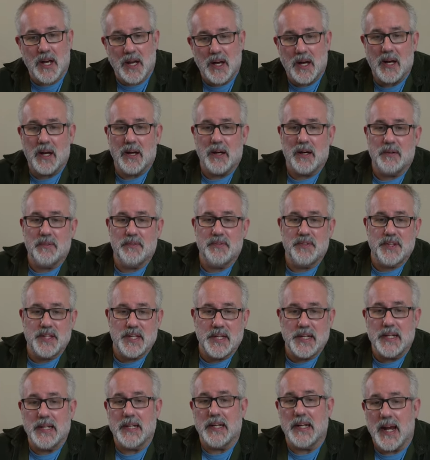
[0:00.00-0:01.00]
of
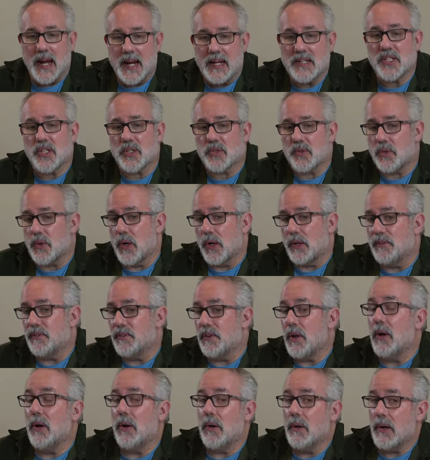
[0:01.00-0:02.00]
the Asus ROG
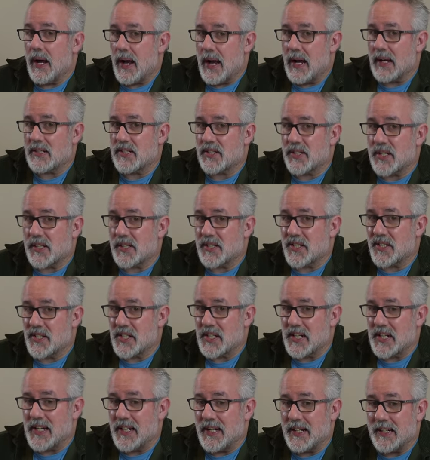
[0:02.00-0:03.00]
Flow
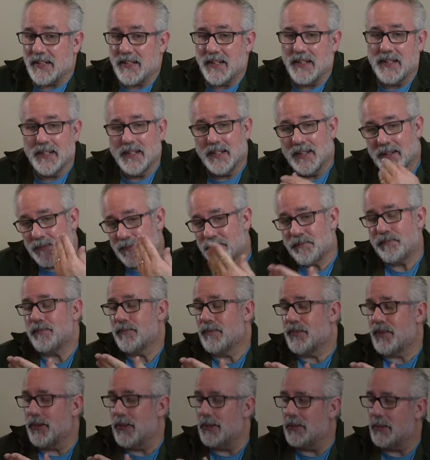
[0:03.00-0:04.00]
X16
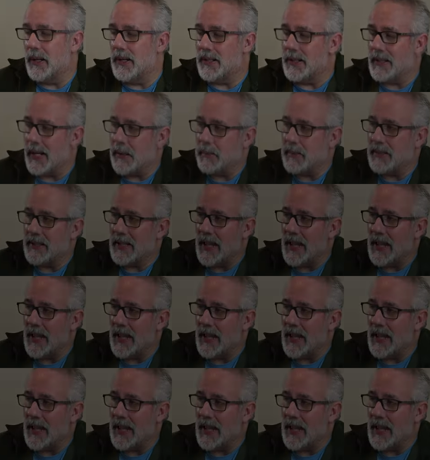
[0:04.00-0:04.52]
2-in-1 gaming